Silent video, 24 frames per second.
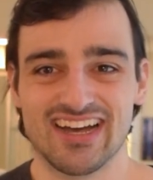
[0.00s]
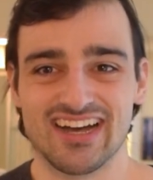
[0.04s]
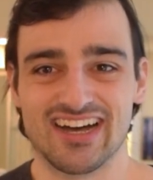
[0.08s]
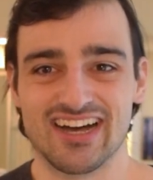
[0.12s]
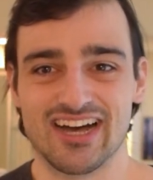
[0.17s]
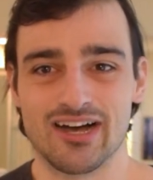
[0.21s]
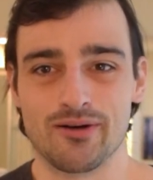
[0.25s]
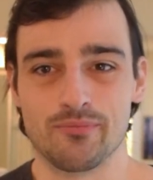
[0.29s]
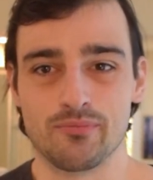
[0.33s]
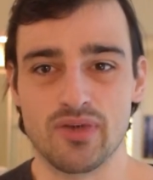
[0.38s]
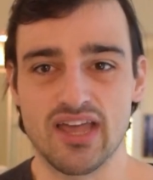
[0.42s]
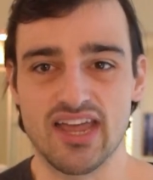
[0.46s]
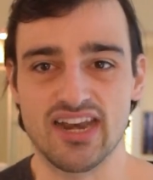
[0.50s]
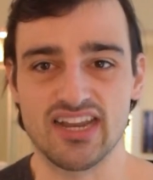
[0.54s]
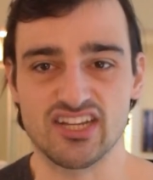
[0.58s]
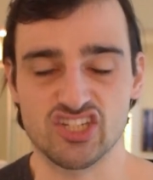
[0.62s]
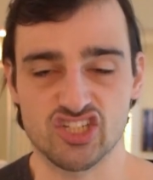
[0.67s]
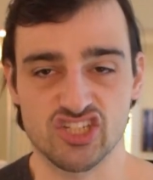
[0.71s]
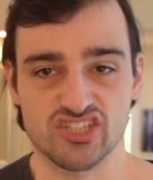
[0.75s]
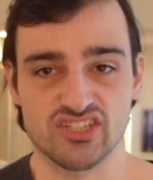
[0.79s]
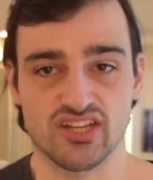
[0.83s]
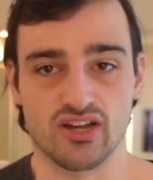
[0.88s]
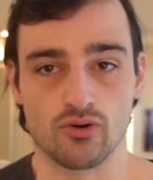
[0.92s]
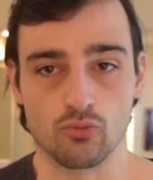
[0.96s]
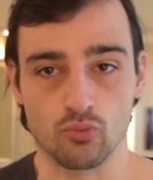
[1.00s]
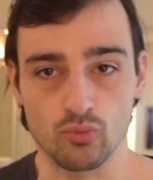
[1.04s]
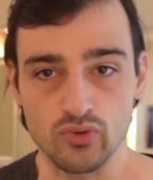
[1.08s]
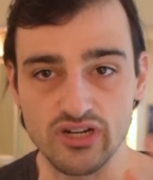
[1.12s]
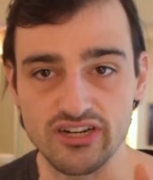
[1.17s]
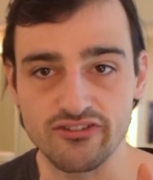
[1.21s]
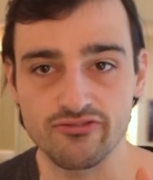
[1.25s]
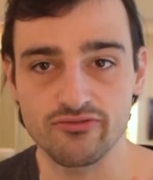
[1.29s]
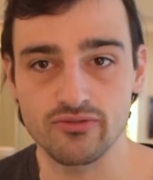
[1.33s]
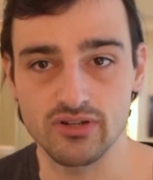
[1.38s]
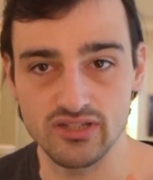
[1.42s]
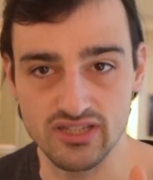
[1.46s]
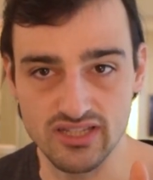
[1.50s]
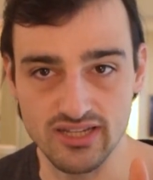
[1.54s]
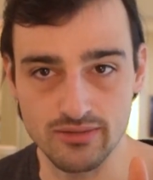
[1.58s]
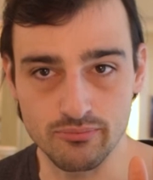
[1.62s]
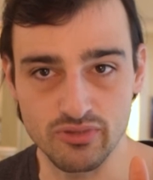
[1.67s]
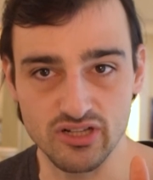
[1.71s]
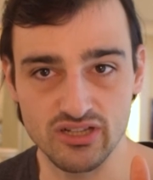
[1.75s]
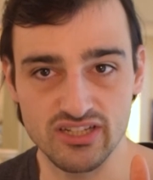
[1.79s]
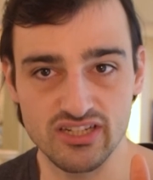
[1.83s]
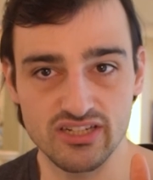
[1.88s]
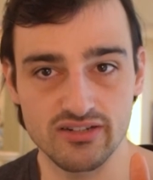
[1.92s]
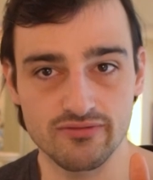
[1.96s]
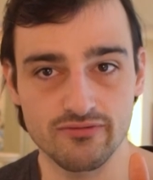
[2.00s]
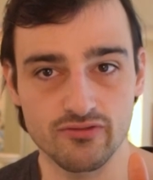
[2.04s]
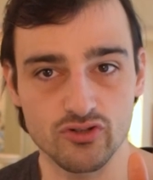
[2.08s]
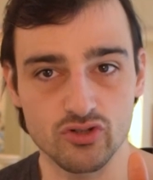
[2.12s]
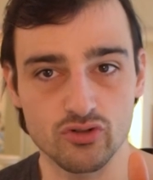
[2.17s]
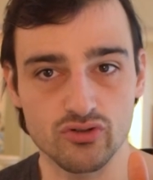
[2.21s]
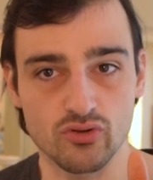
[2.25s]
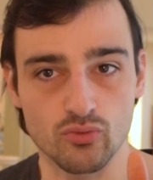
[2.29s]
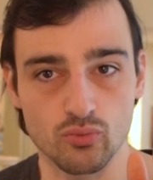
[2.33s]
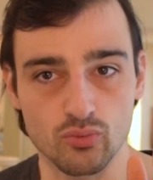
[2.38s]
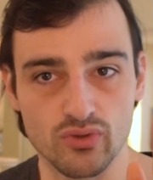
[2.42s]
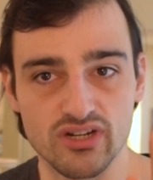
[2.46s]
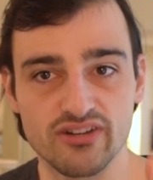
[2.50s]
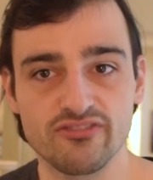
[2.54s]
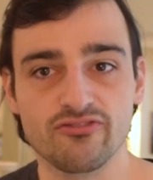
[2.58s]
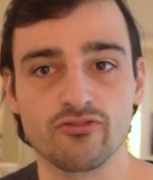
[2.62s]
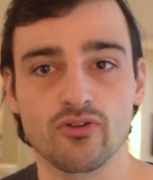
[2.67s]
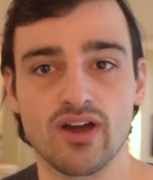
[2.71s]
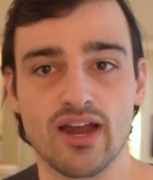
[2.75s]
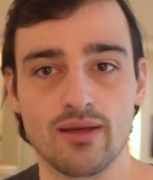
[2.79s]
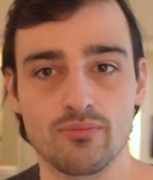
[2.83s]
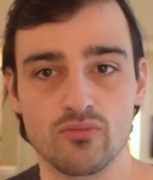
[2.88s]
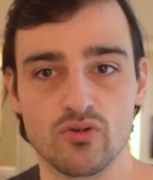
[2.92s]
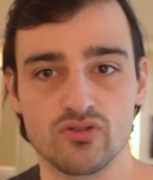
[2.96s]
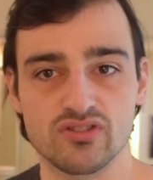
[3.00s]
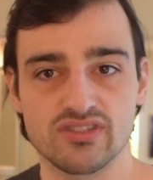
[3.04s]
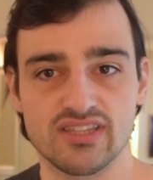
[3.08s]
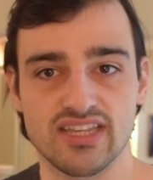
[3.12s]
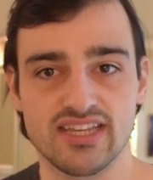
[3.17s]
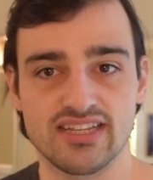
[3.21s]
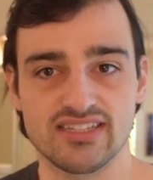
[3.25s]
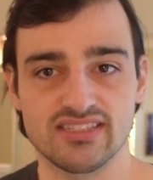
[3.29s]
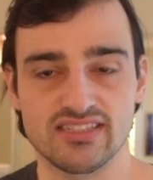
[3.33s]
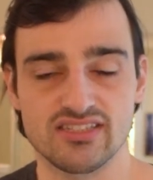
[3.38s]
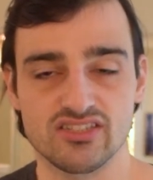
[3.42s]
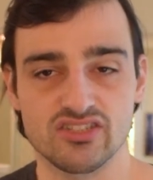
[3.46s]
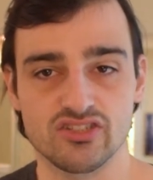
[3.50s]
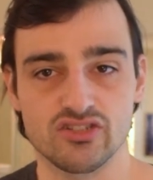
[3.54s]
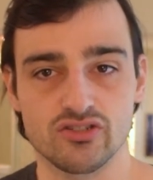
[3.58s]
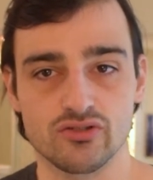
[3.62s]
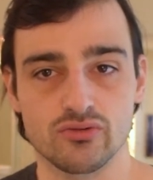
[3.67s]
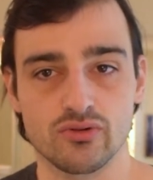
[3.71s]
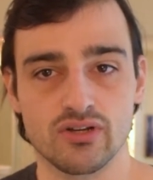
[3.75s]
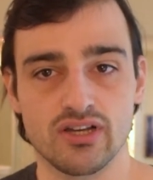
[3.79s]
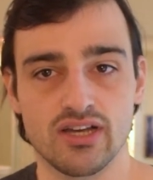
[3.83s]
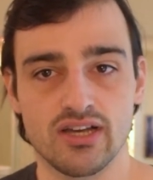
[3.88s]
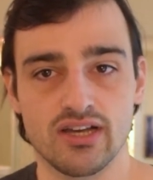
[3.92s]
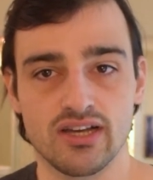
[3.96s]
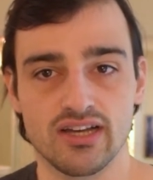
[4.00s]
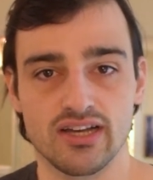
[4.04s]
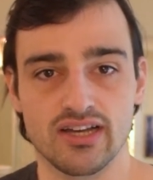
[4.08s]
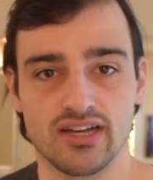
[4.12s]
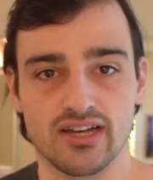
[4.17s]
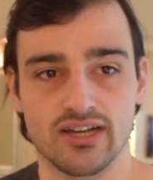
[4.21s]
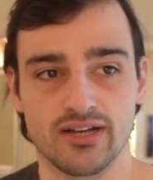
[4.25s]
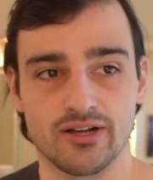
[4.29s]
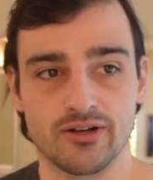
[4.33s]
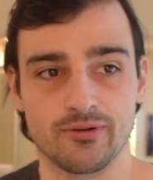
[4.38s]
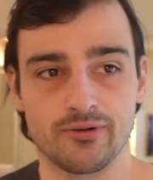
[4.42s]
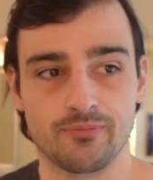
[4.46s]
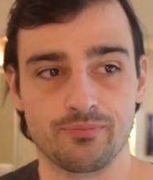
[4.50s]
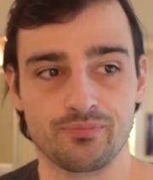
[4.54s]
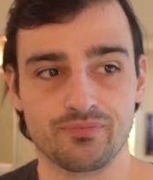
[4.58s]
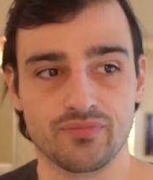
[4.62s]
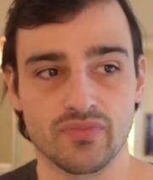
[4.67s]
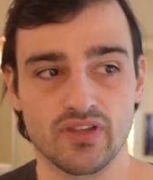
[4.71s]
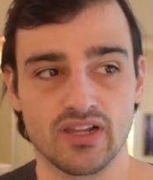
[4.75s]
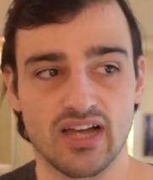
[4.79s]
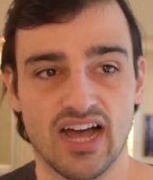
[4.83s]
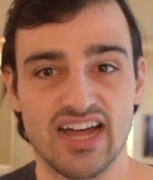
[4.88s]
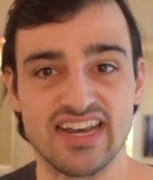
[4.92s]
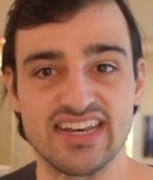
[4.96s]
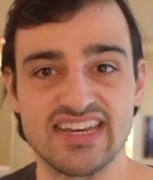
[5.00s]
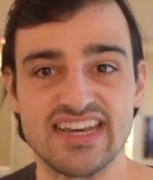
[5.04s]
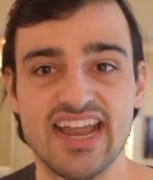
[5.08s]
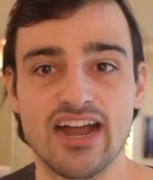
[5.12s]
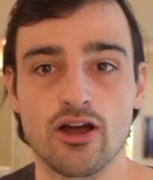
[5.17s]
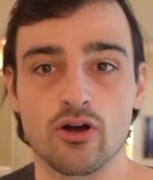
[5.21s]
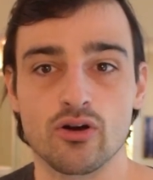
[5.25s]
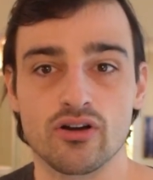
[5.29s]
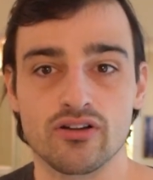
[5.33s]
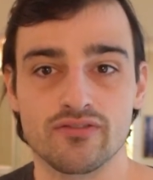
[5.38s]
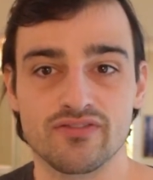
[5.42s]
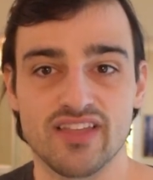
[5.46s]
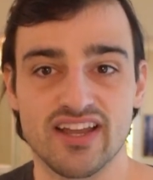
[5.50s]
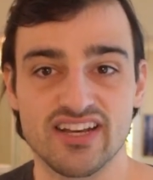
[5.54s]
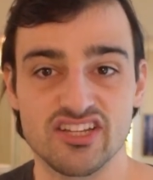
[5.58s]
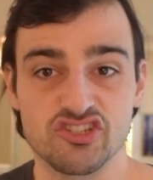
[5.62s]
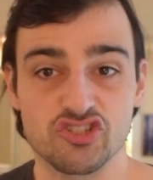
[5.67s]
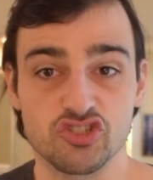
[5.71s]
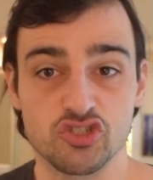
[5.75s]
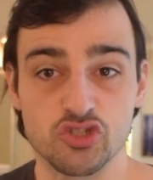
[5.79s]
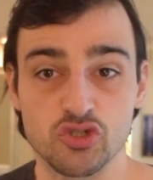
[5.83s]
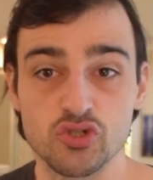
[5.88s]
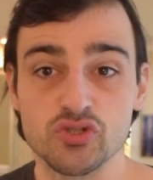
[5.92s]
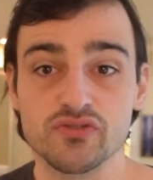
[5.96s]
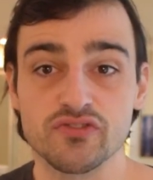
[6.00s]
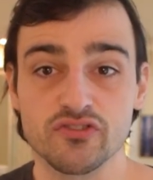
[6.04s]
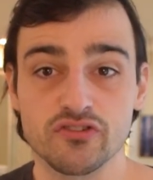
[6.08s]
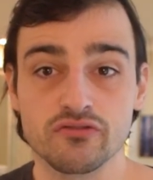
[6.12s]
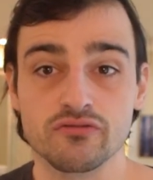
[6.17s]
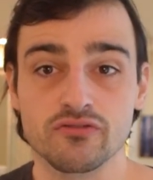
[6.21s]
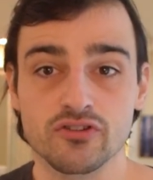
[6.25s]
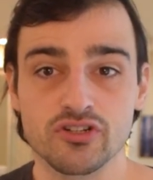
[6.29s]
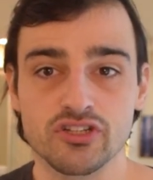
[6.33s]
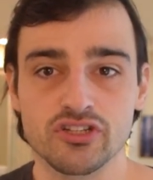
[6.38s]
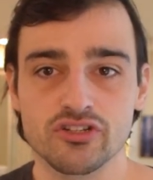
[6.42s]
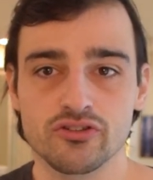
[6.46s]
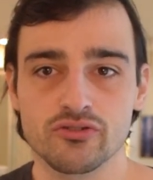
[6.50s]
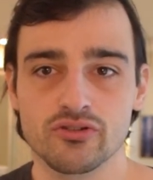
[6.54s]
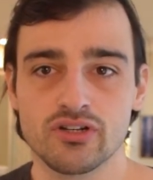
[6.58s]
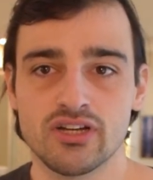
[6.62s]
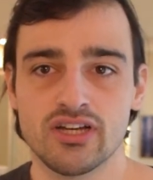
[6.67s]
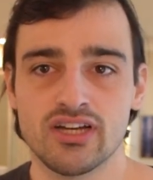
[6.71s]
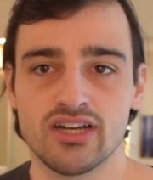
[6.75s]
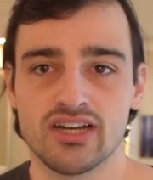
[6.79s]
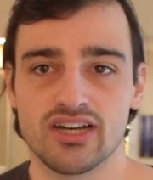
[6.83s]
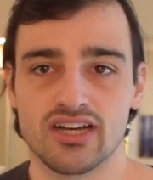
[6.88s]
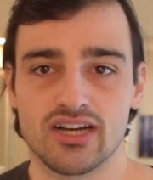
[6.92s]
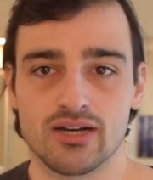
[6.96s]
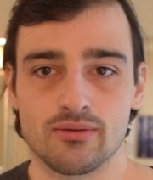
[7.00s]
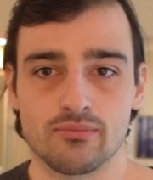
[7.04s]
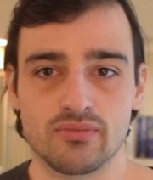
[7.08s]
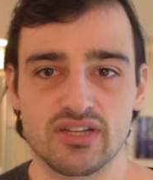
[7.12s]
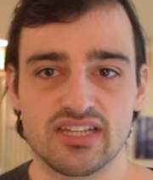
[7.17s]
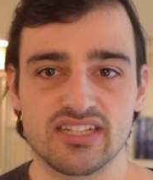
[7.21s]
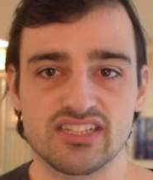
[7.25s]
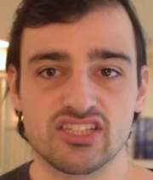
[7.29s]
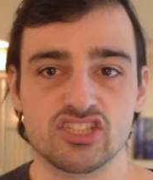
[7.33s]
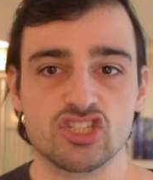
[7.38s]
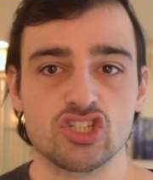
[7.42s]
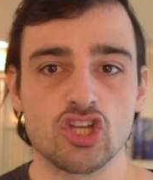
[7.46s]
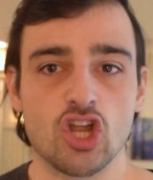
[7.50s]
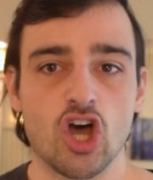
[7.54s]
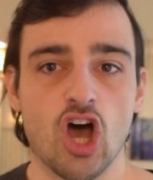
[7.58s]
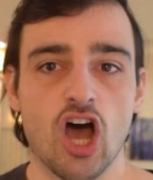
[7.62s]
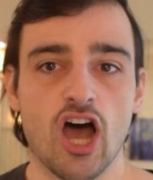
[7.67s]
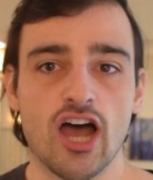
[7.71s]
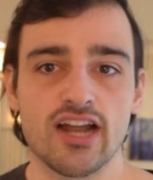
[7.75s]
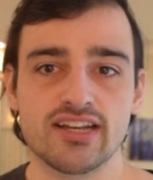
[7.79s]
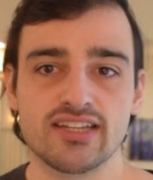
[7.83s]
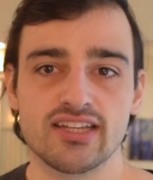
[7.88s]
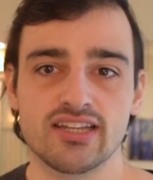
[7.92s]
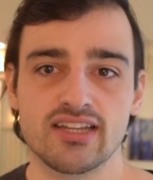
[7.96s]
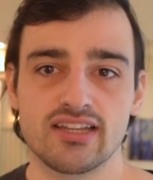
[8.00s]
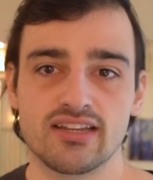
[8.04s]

And it's just the ability for you to reframe those things into a narrative that is useful for you is not